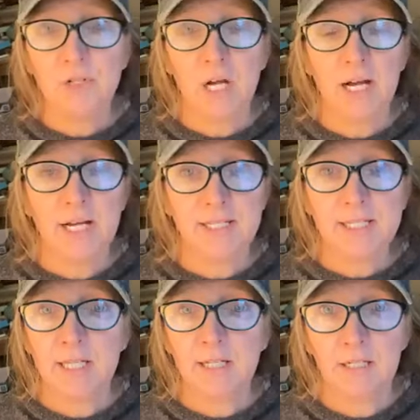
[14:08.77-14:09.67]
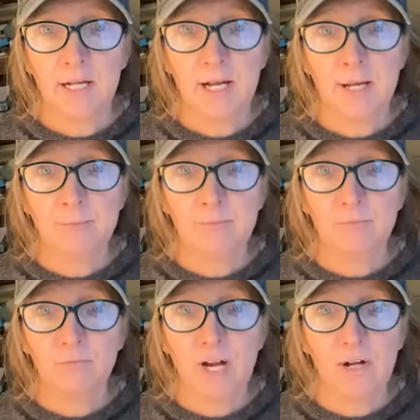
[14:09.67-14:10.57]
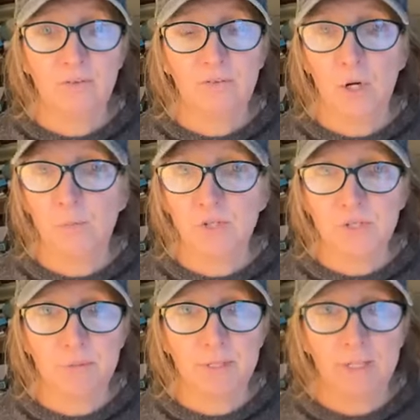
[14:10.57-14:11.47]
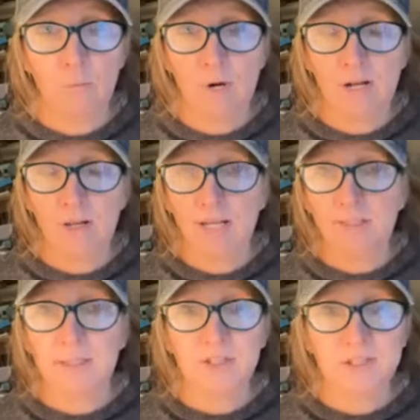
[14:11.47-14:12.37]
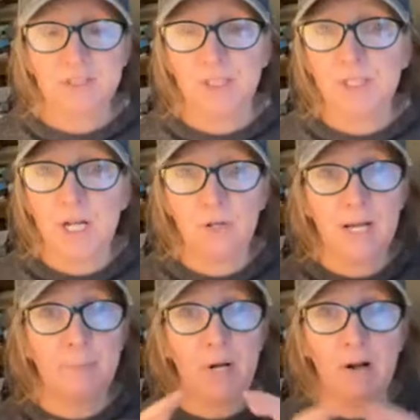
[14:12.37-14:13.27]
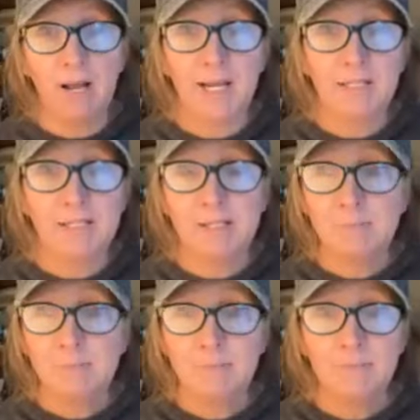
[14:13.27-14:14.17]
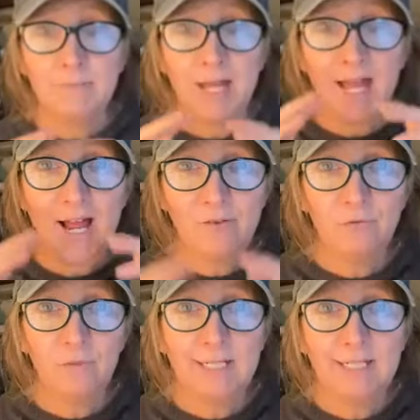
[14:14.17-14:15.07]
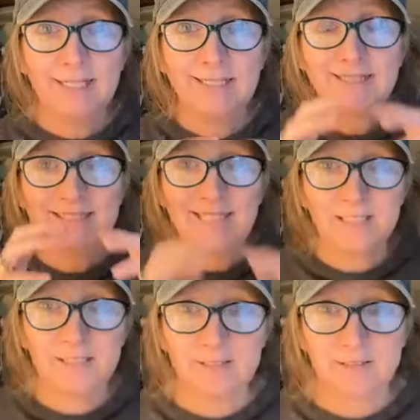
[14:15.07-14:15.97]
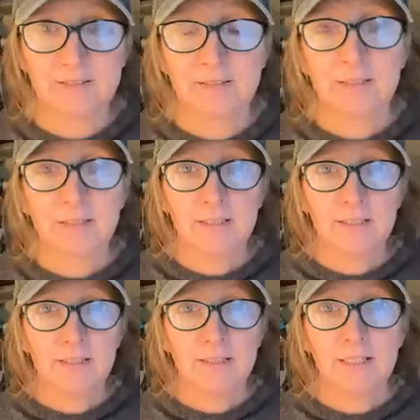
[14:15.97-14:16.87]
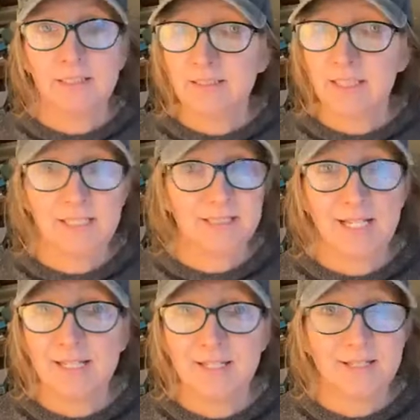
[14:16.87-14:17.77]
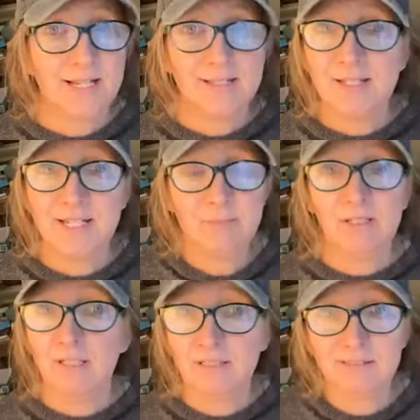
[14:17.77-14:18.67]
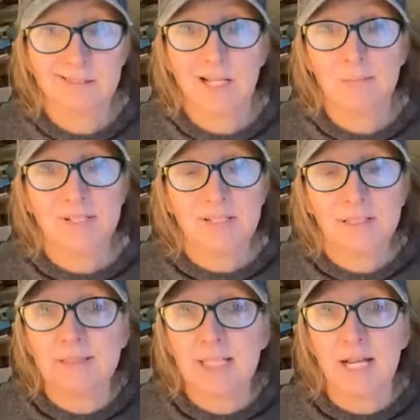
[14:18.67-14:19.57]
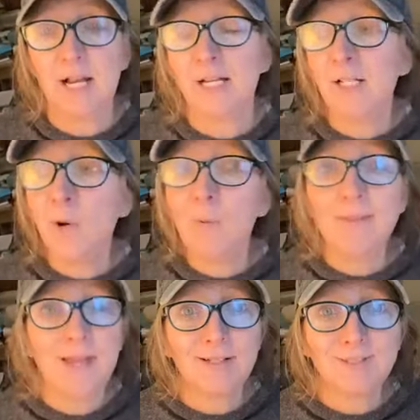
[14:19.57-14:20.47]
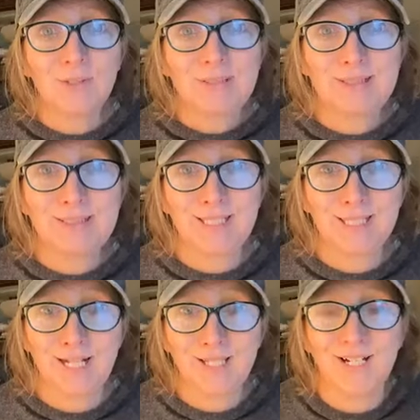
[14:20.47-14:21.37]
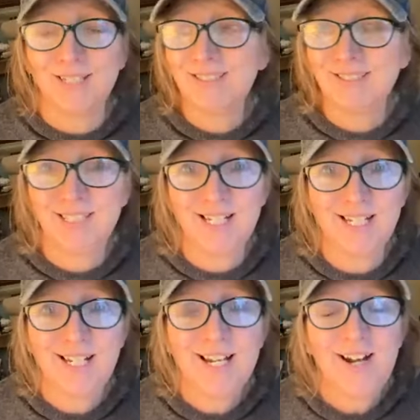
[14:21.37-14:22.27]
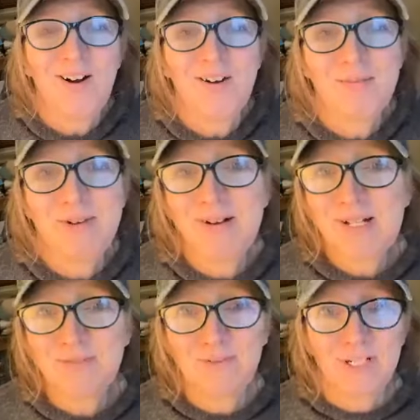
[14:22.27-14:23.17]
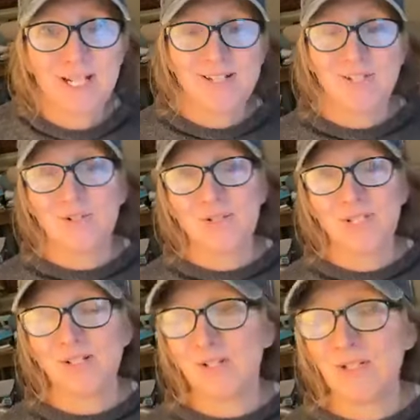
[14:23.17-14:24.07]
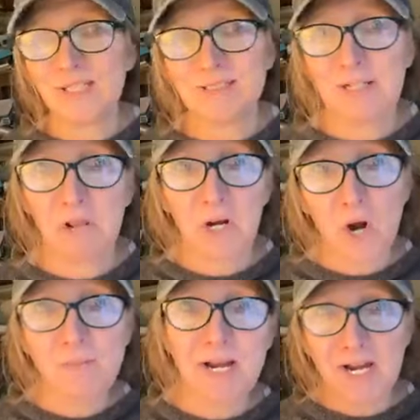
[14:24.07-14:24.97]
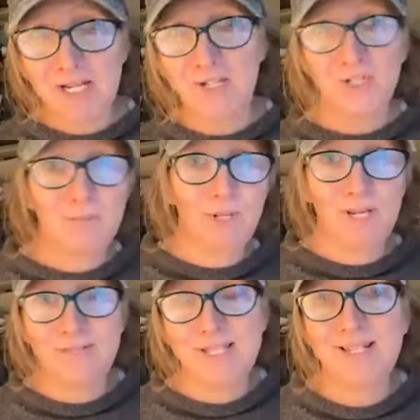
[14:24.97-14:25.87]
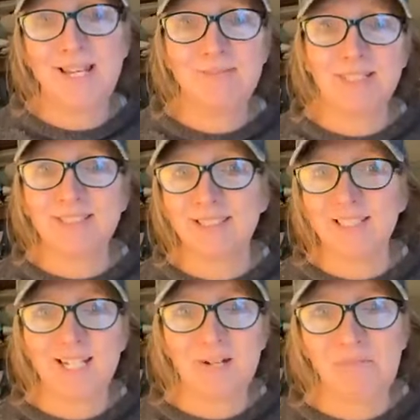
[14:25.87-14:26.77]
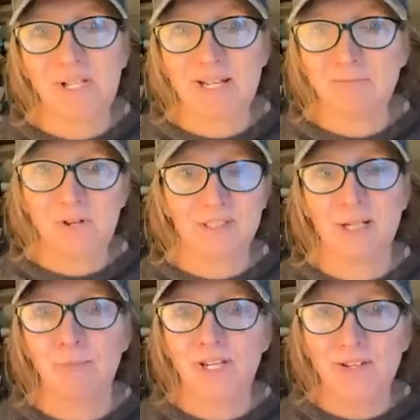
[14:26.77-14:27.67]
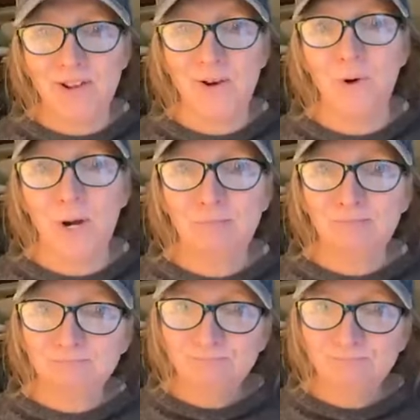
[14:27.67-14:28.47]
you guys, Ralph, hope you're doing well. And just so you know, yeah, behind every sickness there's a demon. I'm just gonna say it. I know when that doctor said that last year on America's Frontline Doctors, they were like, oh my goodness, she believes in demons, and they completely mocked her. But you know what?